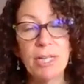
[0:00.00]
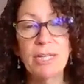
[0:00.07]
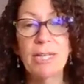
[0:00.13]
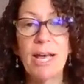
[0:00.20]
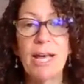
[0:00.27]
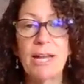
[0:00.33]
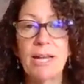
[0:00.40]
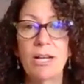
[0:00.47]
And
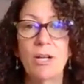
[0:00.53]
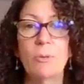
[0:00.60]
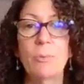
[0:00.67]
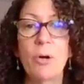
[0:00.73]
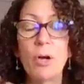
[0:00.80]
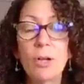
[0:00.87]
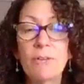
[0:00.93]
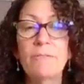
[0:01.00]

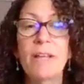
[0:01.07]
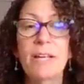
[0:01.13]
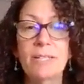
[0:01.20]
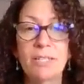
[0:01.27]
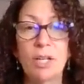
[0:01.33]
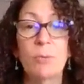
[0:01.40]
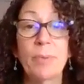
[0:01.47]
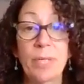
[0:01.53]
all of that
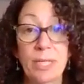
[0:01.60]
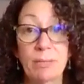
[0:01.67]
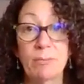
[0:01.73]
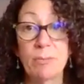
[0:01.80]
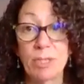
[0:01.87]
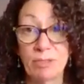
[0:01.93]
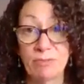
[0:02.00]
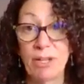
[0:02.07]
is helping
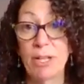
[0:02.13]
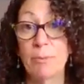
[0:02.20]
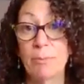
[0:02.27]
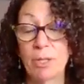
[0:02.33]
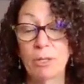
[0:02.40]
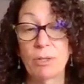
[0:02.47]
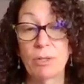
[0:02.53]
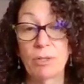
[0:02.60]
them develop
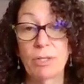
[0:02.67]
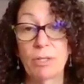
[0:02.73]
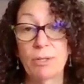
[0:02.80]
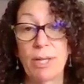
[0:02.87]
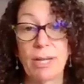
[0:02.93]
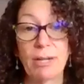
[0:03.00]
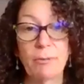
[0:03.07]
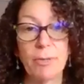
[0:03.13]
their
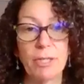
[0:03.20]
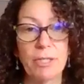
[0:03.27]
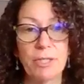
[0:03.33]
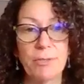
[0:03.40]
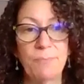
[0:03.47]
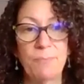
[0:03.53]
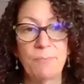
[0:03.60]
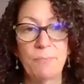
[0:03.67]

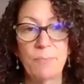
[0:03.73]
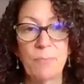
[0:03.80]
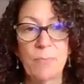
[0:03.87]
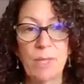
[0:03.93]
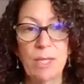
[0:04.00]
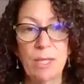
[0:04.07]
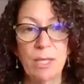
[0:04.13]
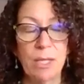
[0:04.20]
language.
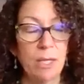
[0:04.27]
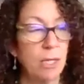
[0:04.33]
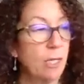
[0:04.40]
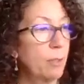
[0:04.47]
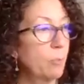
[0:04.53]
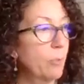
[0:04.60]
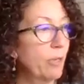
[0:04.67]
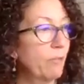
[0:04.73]

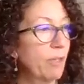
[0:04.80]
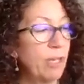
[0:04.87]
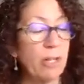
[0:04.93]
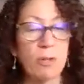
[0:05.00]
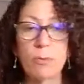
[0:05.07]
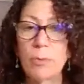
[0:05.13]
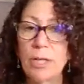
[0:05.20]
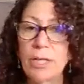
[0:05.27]
We have
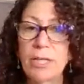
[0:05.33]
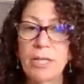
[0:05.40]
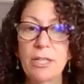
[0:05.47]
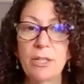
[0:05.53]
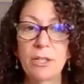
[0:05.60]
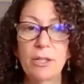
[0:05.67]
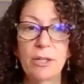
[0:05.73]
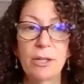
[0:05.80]
another one
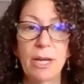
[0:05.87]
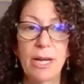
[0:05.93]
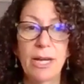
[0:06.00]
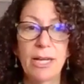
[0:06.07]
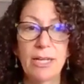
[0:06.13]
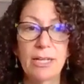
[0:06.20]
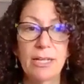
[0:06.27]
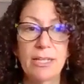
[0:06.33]
here,
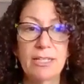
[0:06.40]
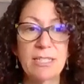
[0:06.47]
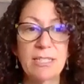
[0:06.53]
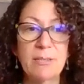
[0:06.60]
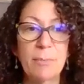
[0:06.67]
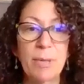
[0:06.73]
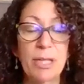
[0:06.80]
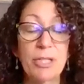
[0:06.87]
and this
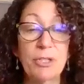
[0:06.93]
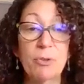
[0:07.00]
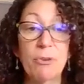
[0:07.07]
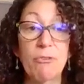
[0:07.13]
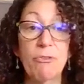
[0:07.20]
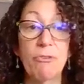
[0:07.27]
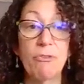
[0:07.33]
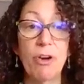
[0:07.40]
is a picture
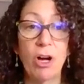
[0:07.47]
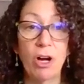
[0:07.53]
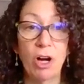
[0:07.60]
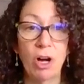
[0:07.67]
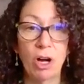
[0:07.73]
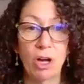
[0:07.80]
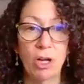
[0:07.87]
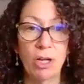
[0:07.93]
of
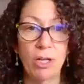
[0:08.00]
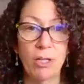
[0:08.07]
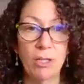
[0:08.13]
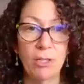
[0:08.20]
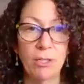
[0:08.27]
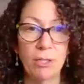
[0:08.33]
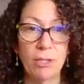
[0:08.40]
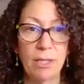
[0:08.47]
fog.
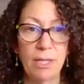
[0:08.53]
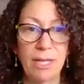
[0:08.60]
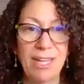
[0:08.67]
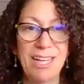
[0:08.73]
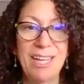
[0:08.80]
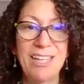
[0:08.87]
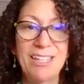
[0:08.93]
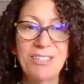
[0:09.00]

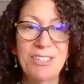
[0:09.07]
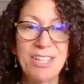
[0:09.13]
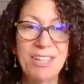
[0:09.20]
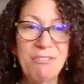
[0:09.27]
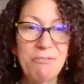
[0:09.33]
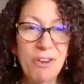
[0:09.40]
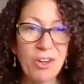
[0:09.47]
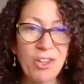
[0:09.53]
And you see
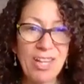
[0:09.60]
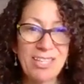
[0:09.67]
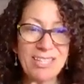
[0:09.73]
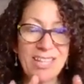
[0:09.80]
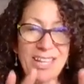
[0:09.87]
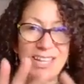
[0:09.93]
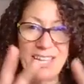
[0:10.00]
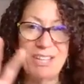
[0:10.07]
that fog, that's
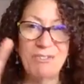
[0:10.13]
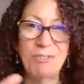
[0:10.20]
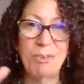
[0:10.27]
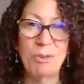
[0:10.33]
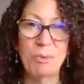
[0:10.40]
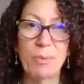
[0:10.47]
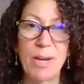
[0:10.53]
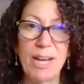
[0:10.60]
that kind of
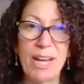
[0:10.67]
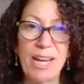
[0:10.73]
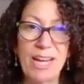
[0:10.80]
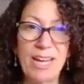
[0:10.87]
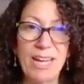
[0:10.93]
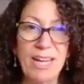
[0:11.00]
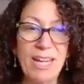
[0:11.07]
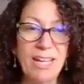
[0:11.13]

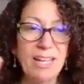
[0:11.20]
gray,